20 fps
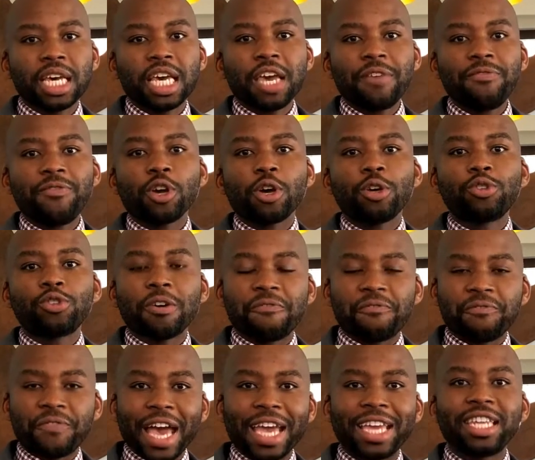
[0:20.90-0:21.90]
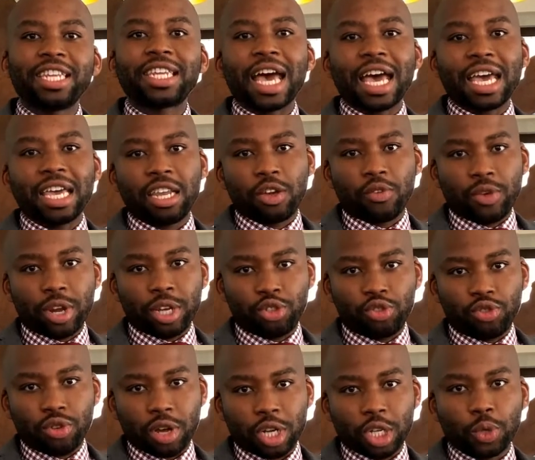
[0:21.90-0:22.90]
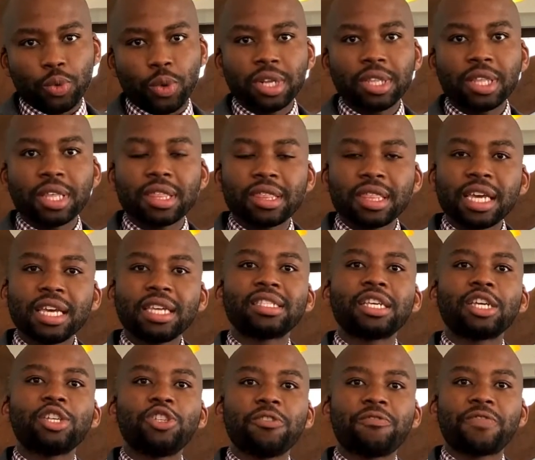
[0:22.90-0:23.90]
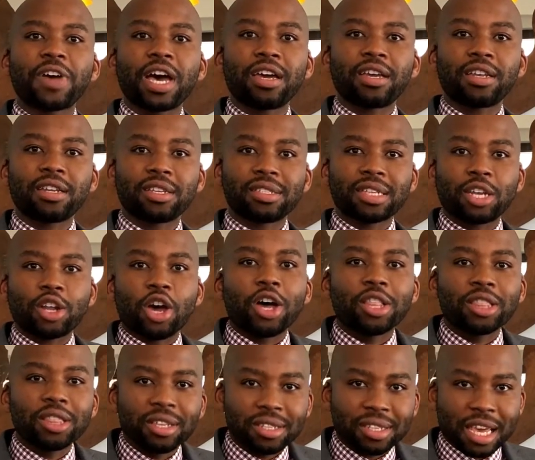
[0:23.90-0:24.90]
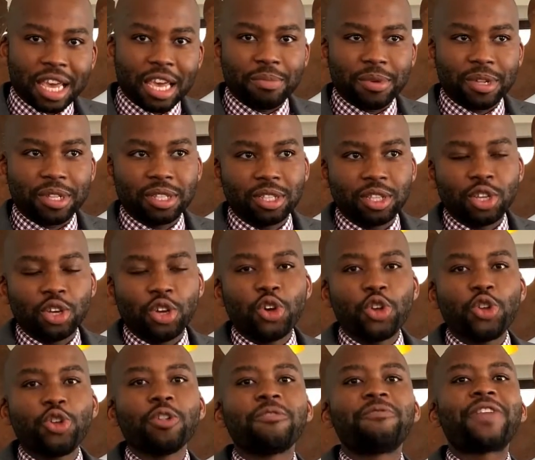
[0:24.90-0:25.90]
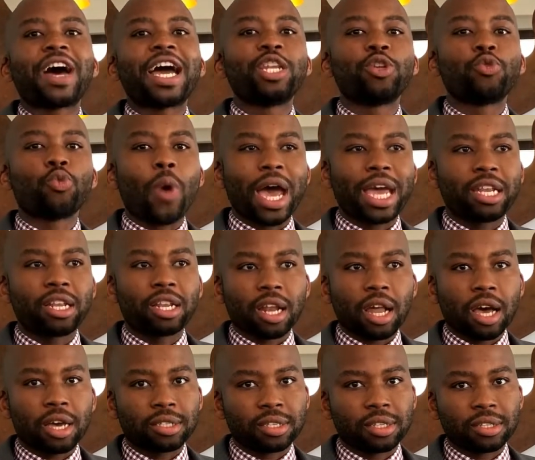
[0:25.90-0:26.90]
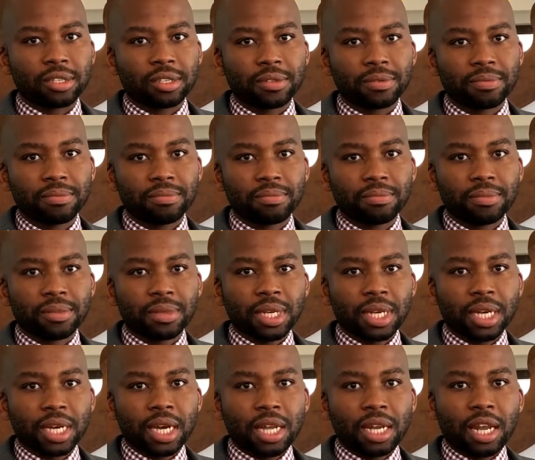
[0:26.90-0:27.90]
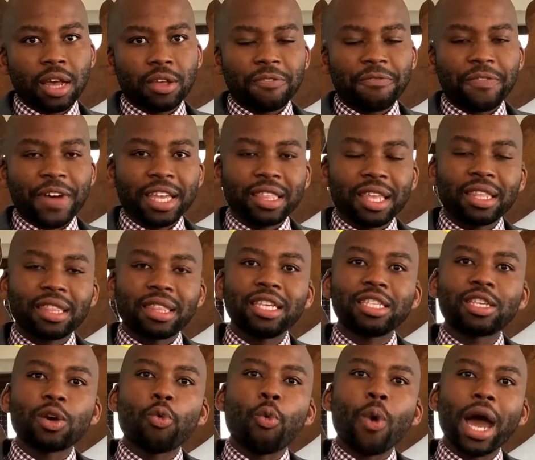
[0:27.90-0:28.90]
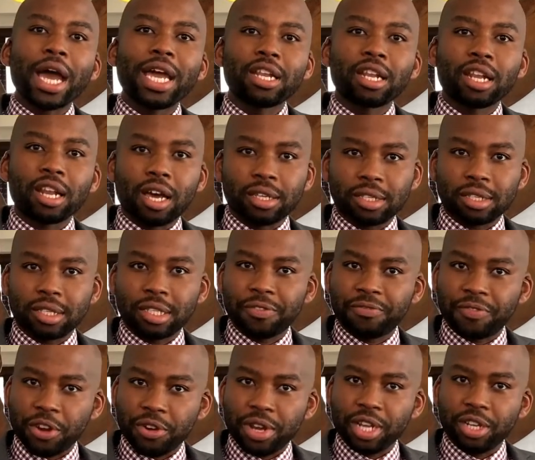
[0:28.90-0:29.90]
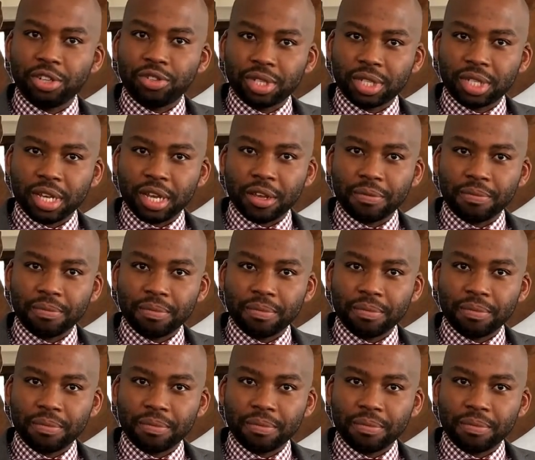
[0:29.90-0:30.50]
If you go to a fine dining restaurant, one of the things that you find is that on the table, you'll find wine glasses. Now, the fact that these are wine glasses is very interesting.